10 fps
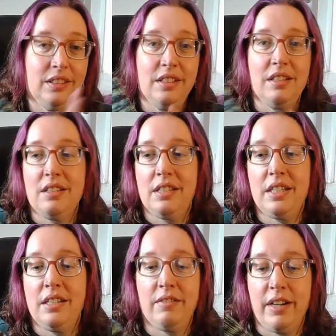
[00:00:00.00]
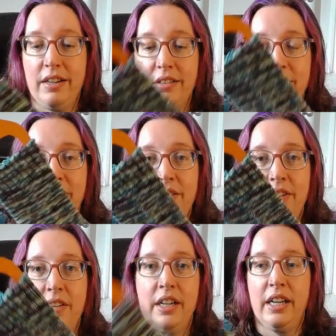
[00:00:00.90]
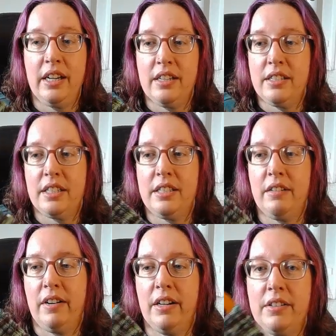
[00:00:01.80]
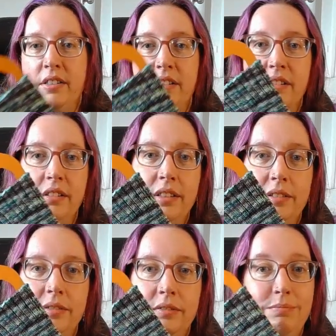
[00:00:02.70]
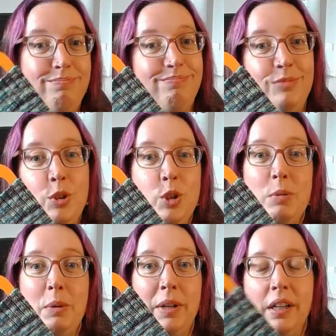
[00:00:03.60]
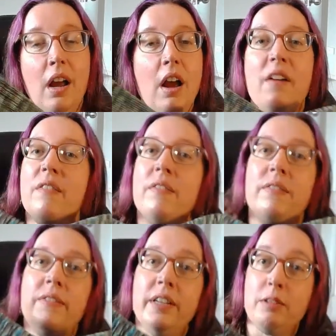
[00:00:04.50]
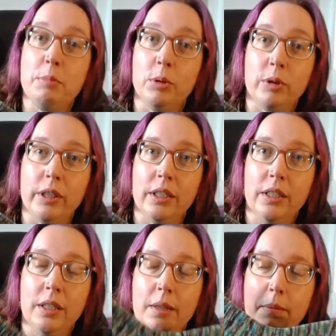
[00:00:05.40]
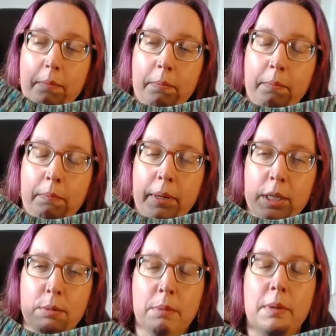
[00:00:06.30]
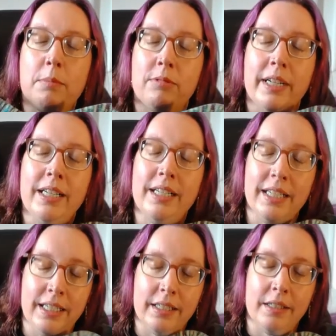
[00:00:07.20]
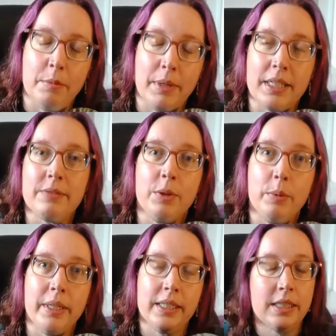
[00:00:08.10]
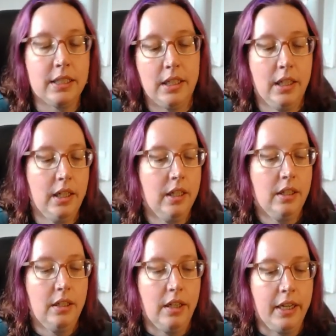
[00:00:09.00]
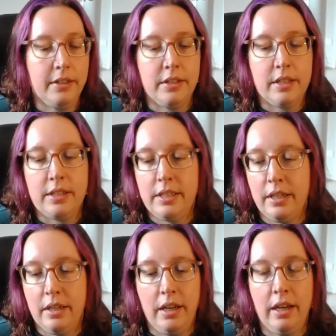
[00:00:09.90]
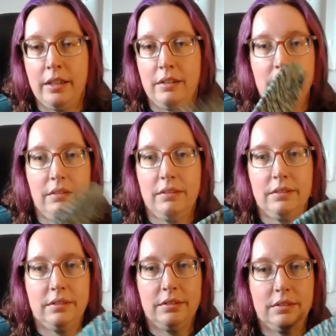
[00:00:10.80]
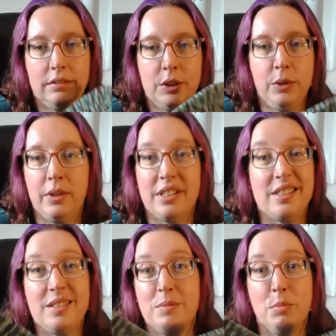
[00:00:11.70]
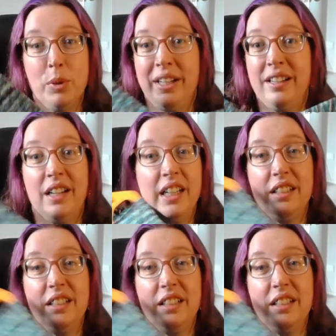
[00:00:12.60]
60 rounds, FLK, 60 rounds, 2x1. Very boring, but it's what my brain needed the past few weeks. I could just sit and do this morning and night